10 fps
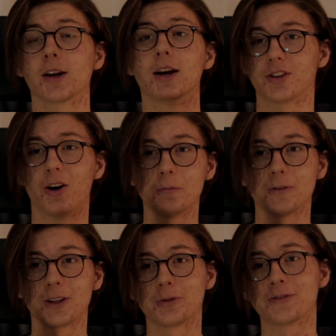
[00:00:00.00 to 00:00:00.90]
So
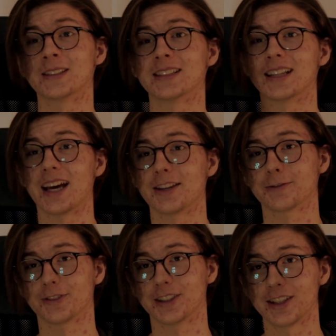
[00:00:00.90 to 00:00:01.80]
hopefully within the end
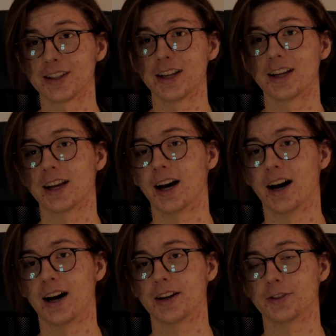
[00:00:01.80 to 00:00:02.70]
of the year,
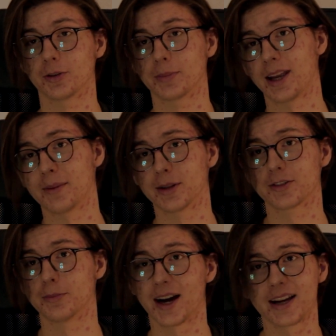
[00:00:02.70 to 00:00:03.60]
you'll be able
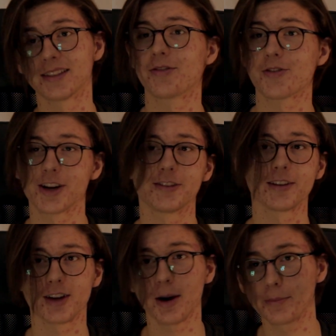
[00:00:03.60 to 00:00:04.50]
to buy the
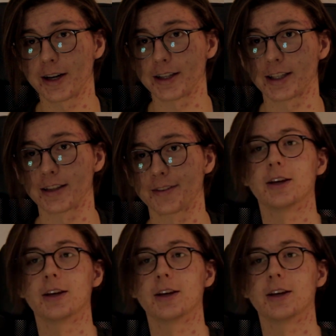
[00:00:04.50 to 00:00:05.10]
360 upgrade kit.